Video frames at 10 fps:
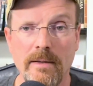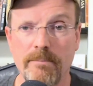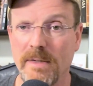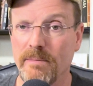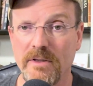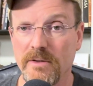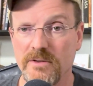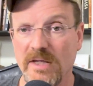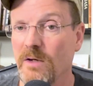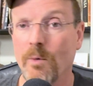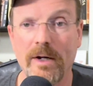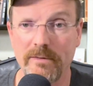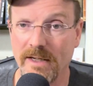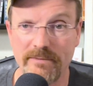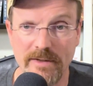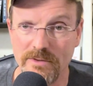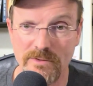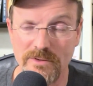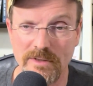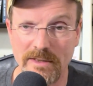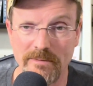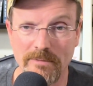maybe the State Wildlife Agency.